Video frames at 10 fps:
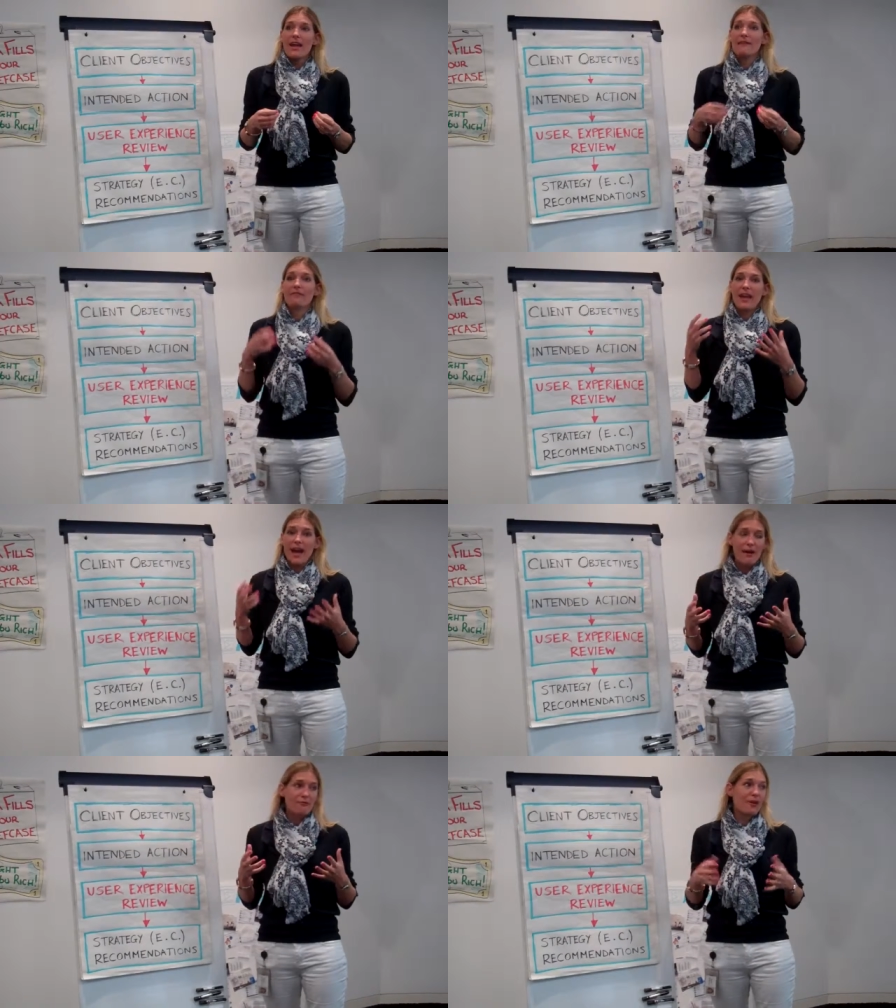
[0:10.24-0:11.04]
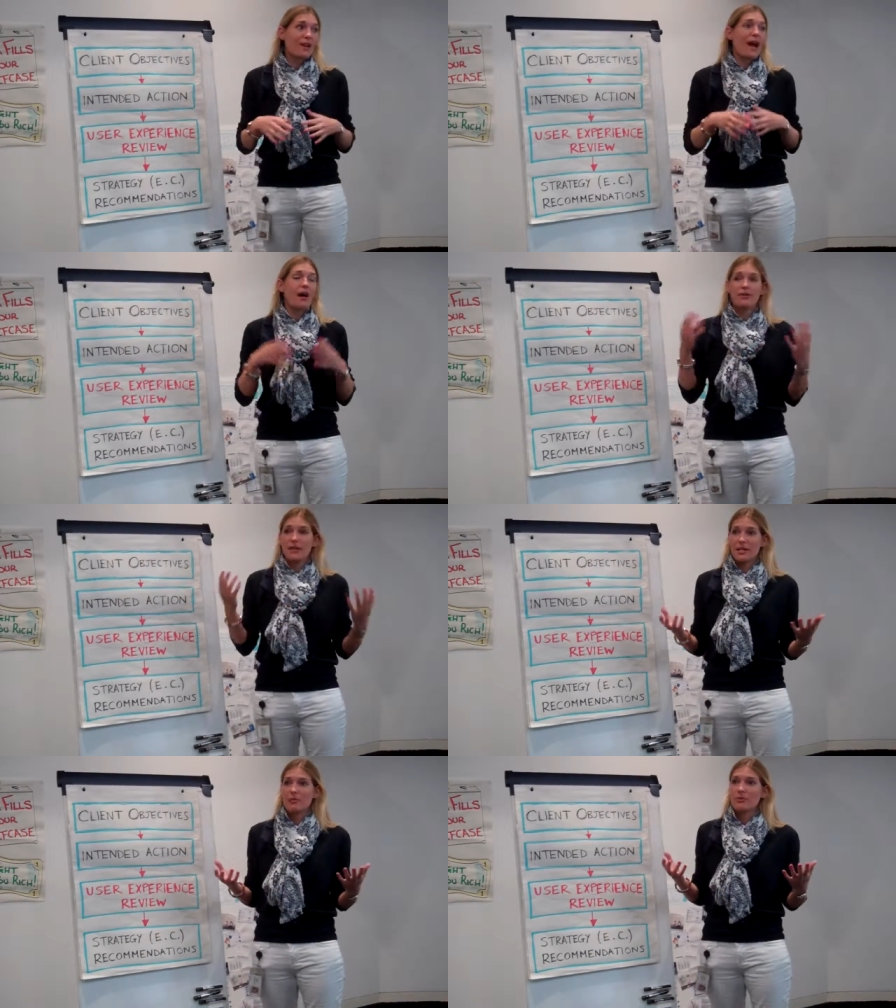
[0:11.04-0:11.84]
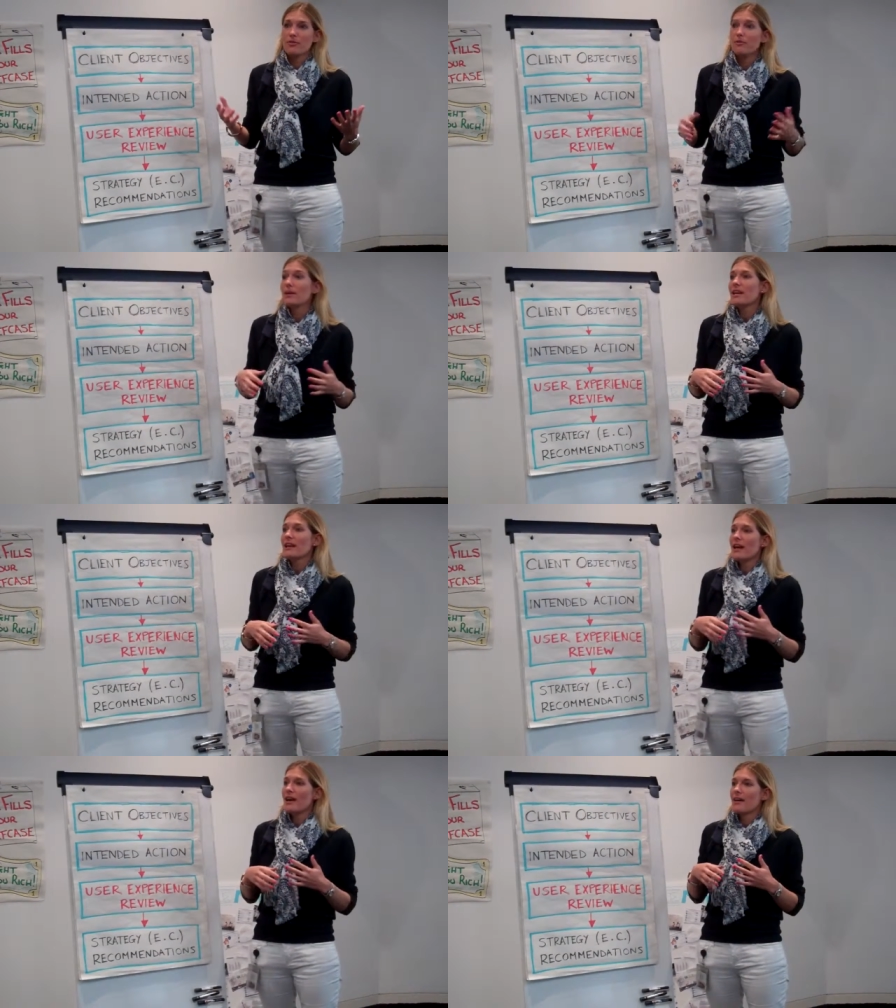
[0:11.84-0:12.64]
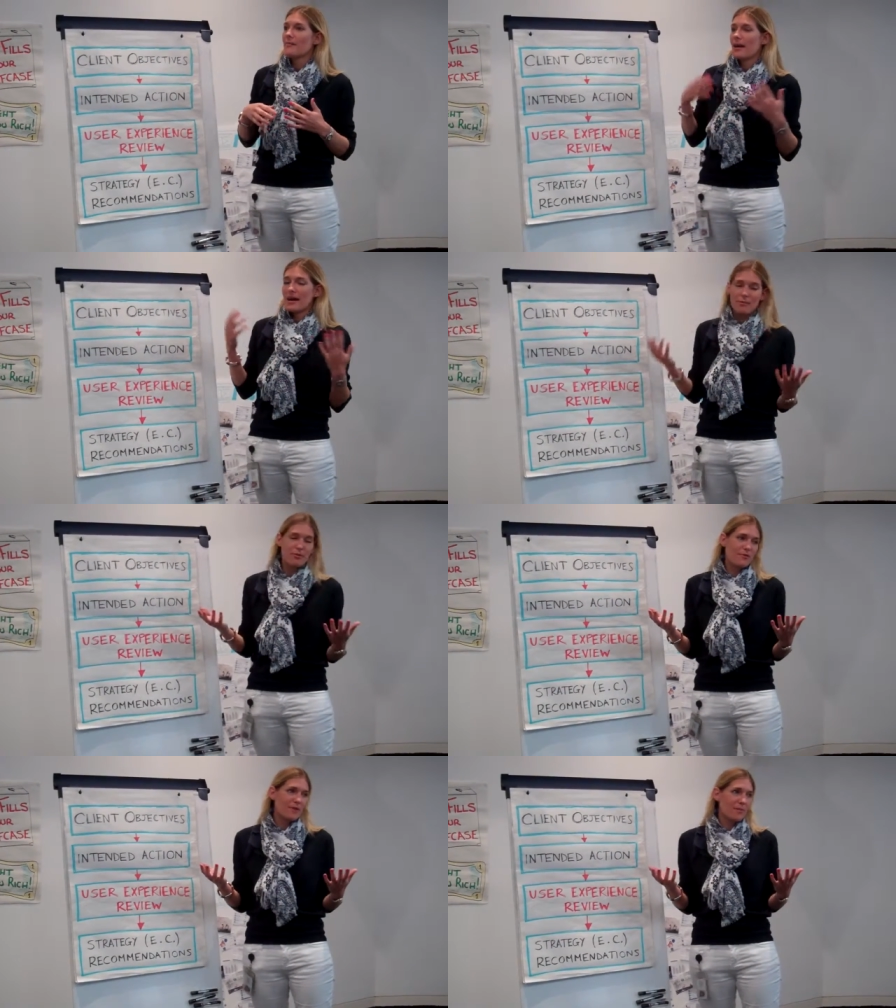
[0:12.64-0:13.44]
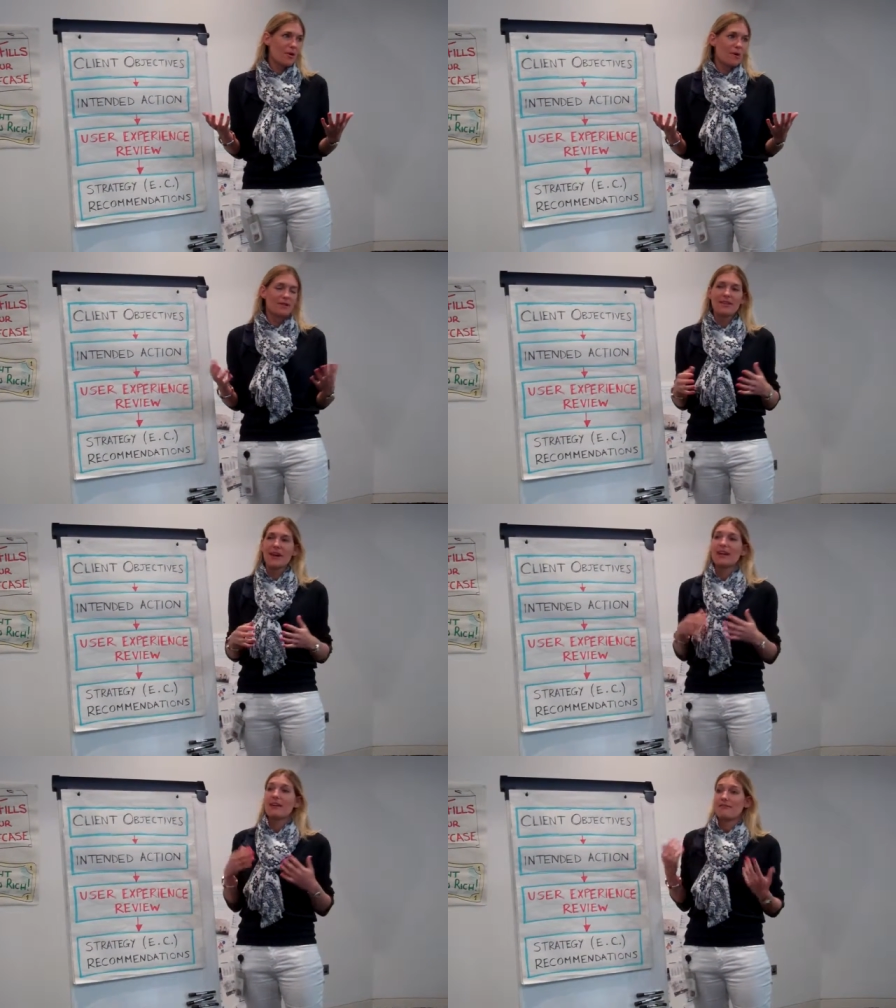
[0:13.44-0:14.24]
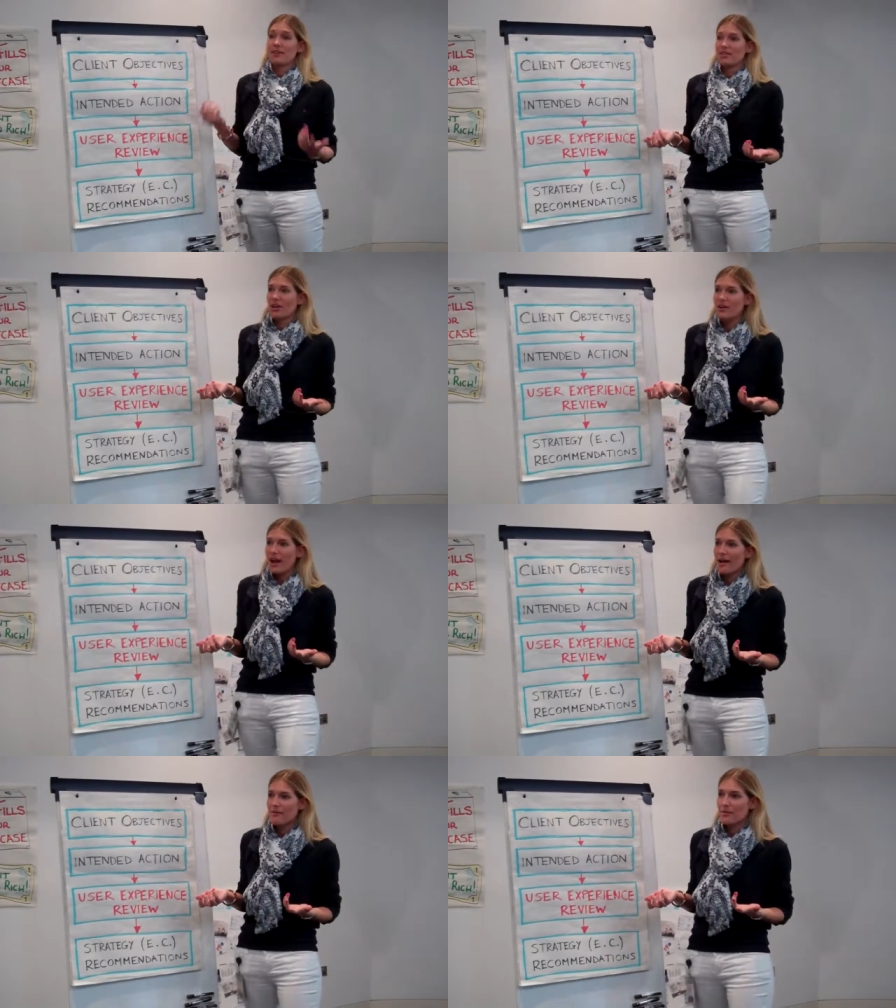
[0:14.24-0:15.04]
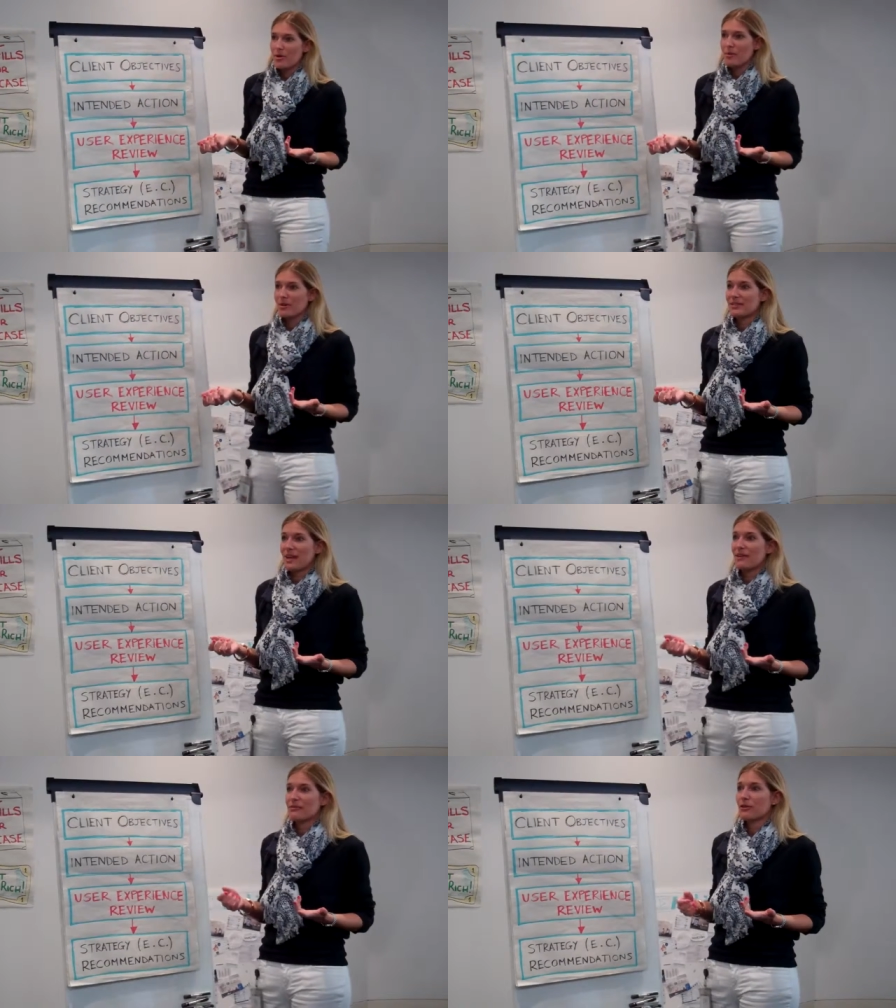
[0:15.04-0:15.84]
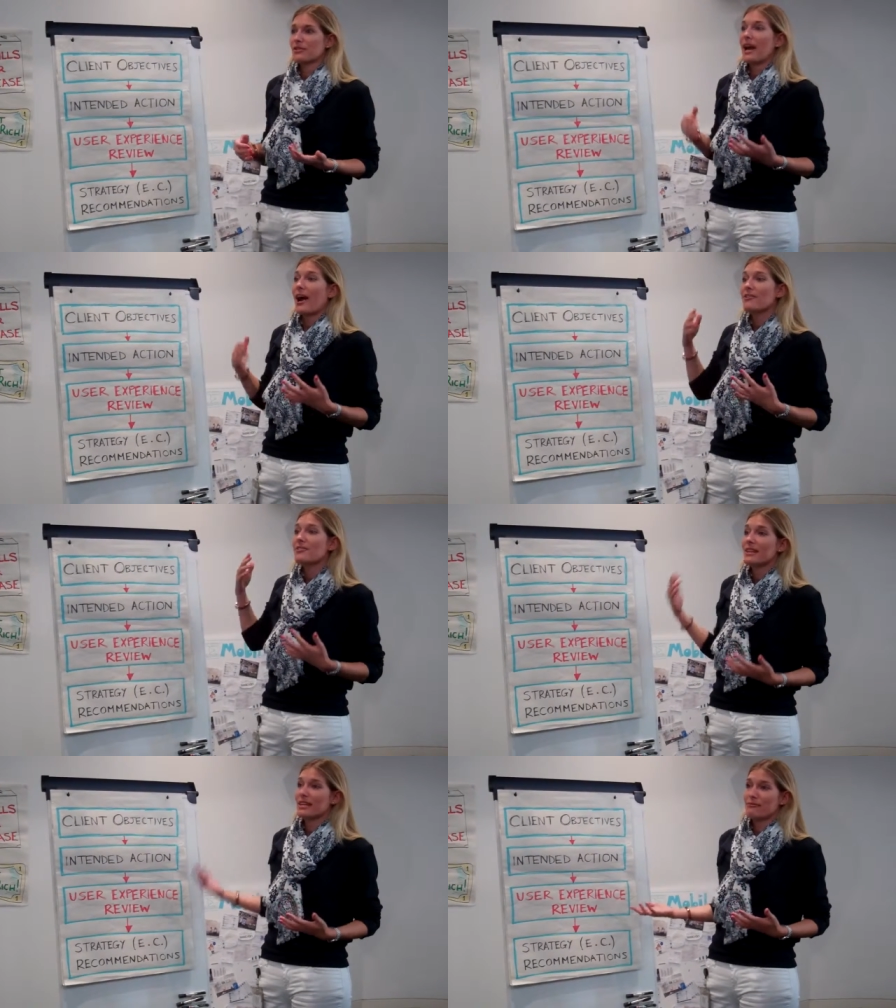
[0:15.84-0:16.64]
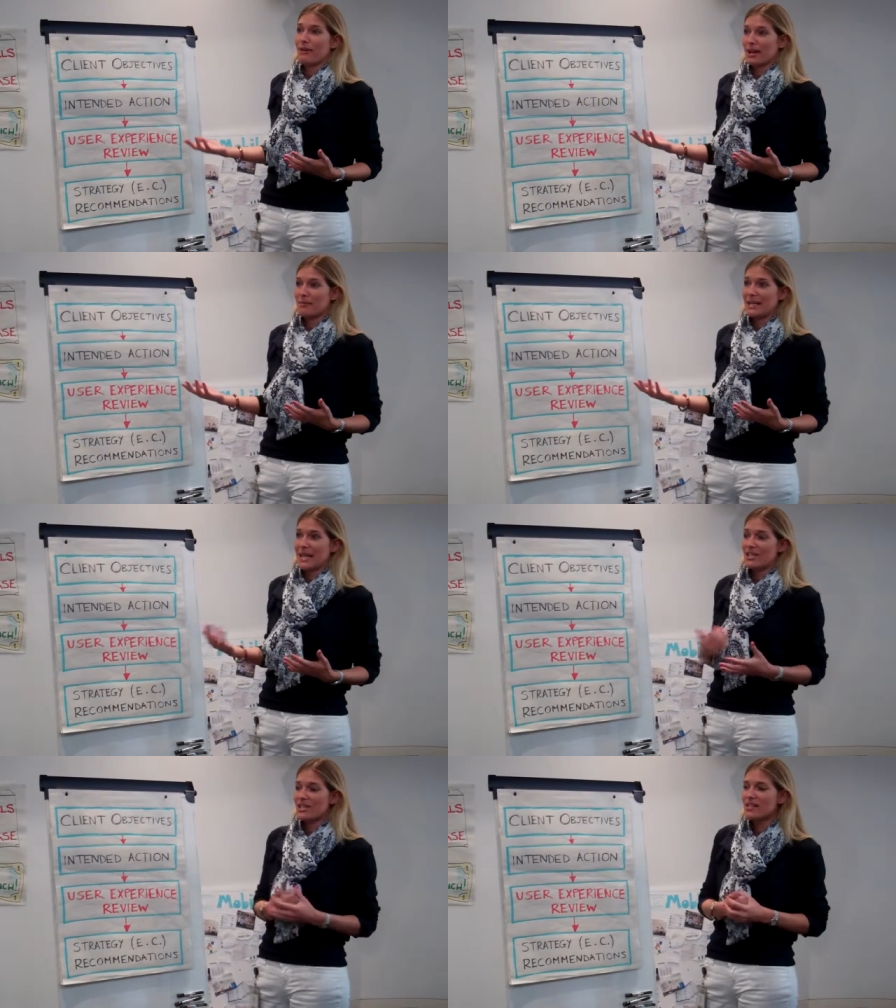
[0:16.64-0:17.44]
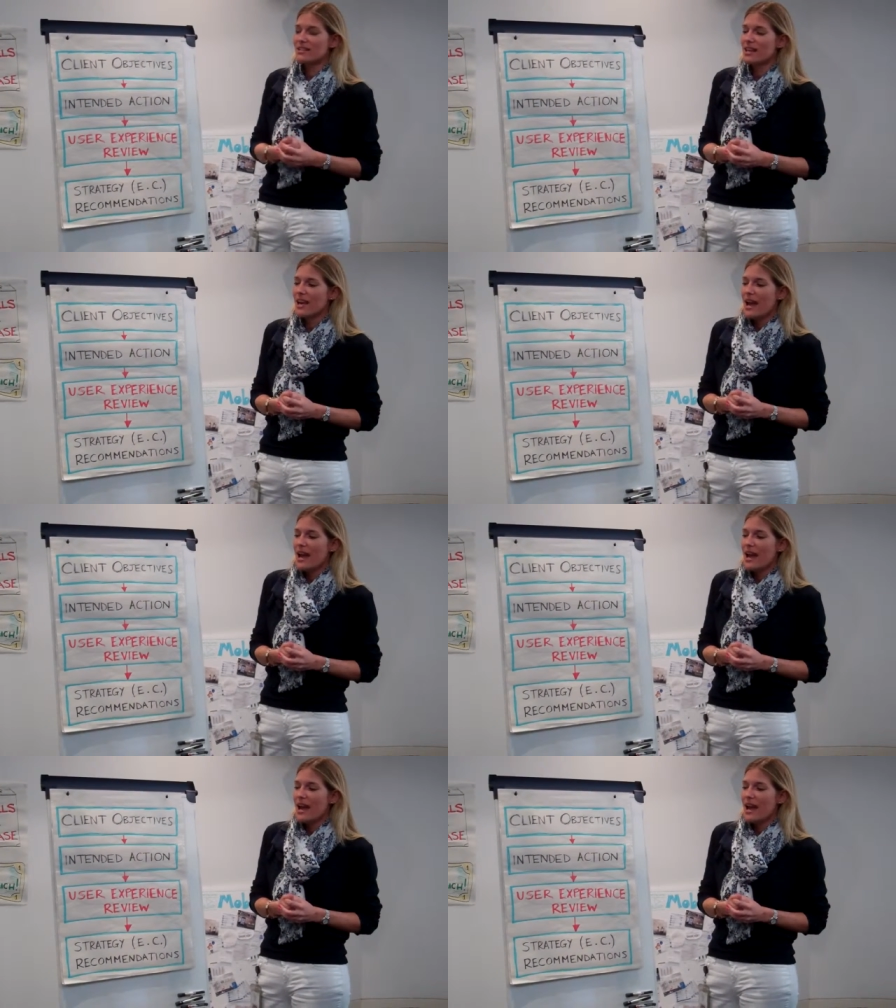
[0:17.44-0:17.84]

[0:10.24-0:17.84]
If they have one, how you can improve their mobile site. If they don't have a mobile site, of course, how you can give recommendations.